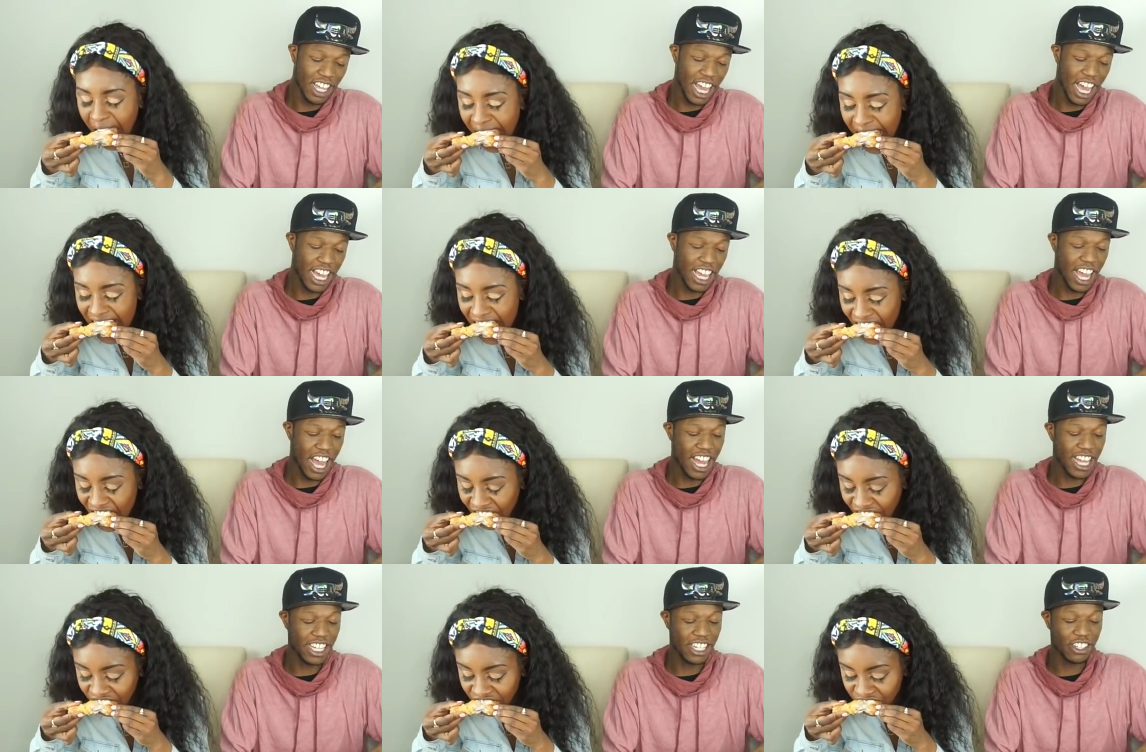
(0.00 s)

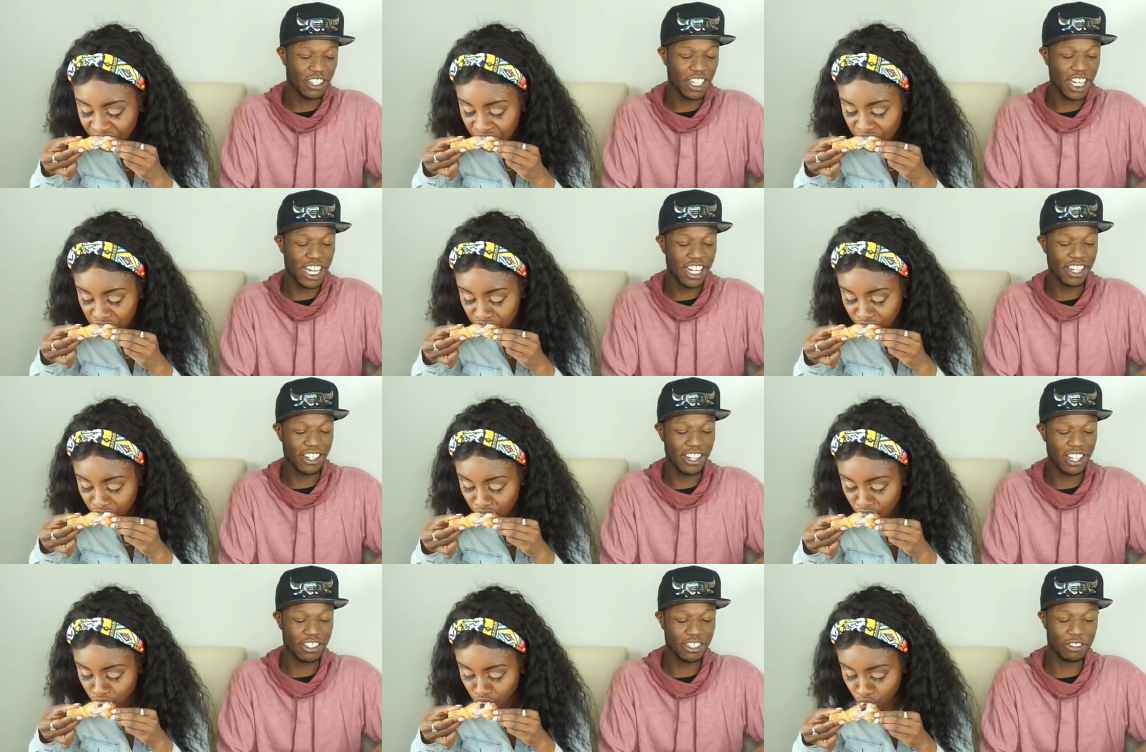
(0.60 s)
Speaker 1: Hey, I ain't gonna lie
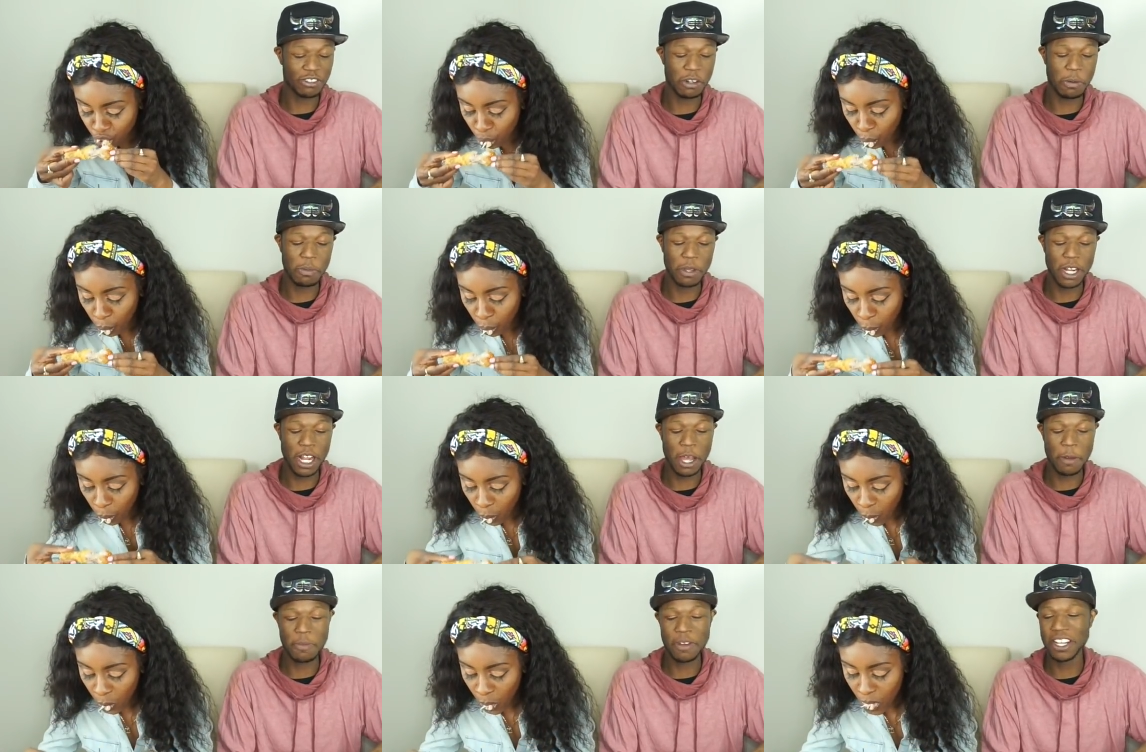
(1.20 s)
to us and be
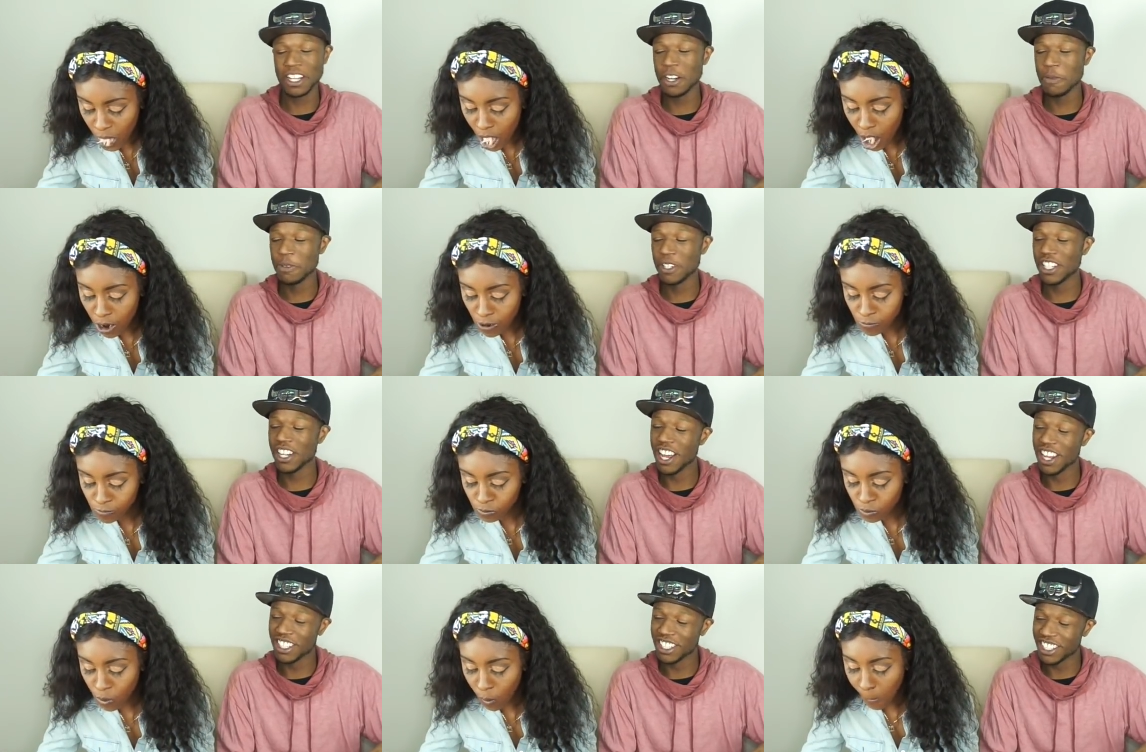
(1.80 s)
like, man, let
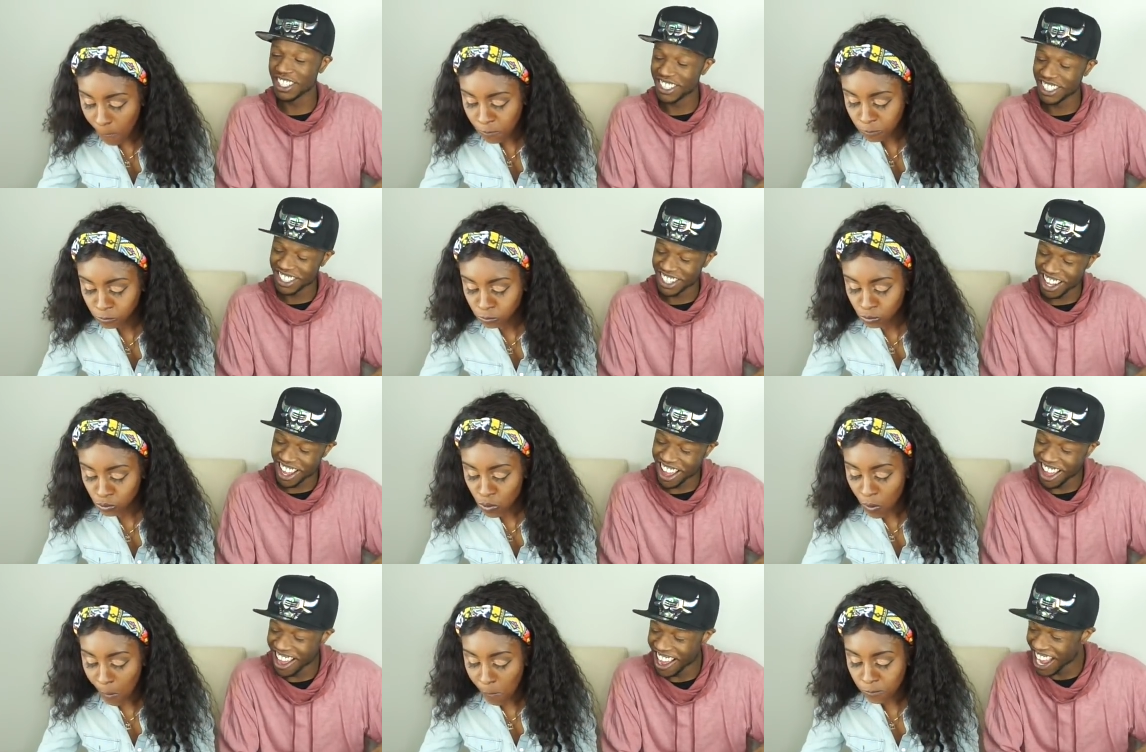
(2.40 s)
me taste it.
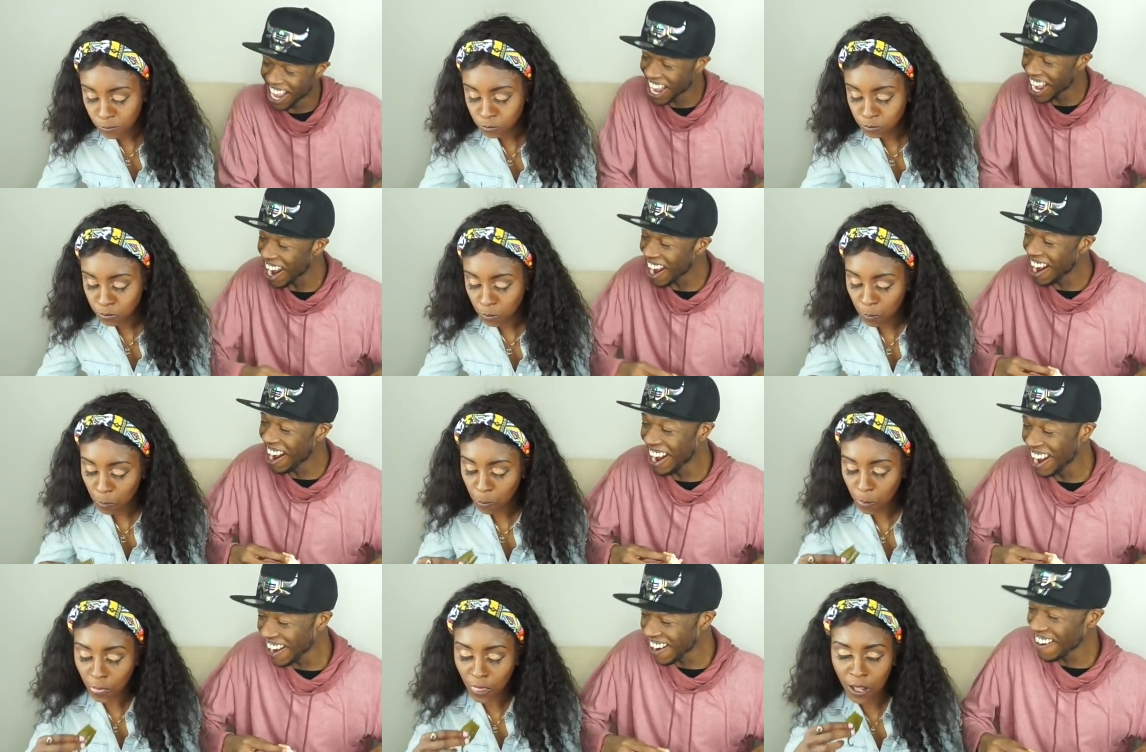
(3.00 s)

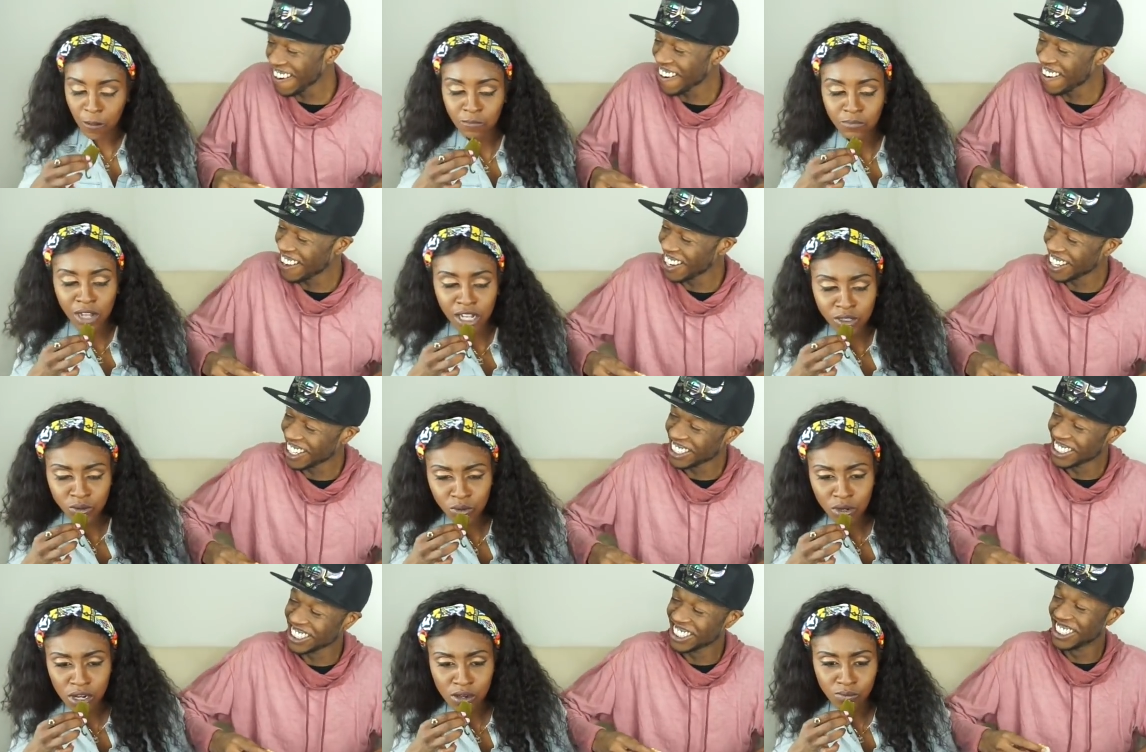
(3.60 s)

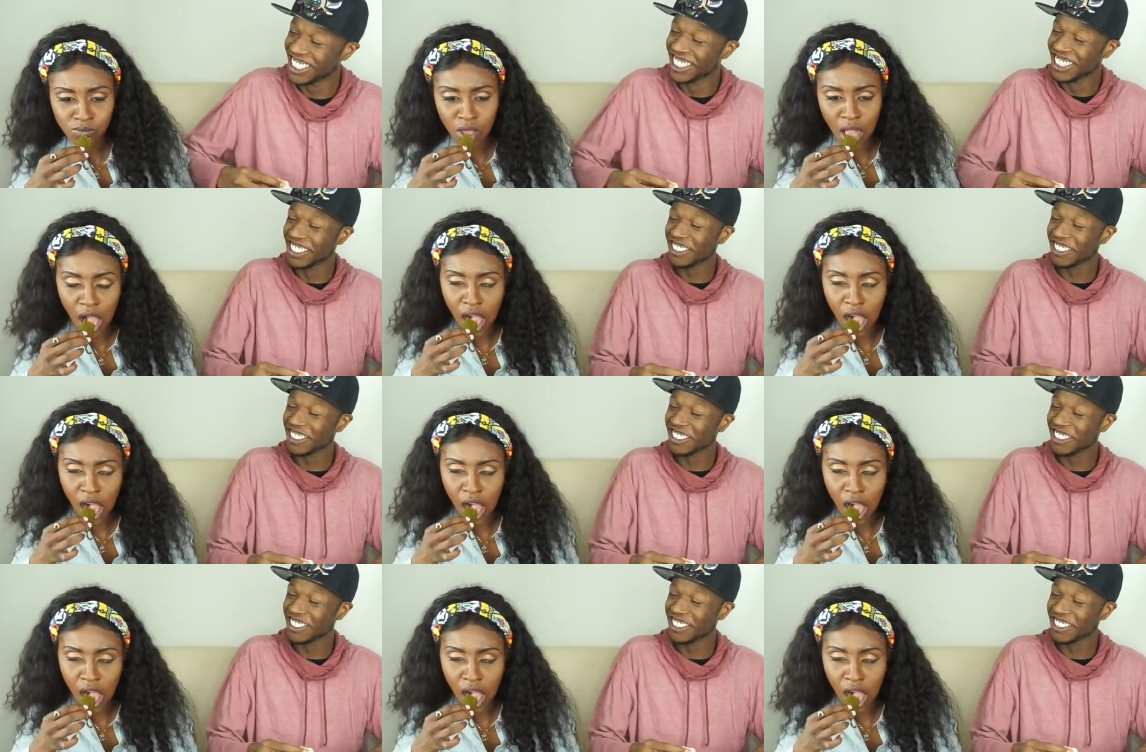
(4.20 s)
Speaker 2: Taste what?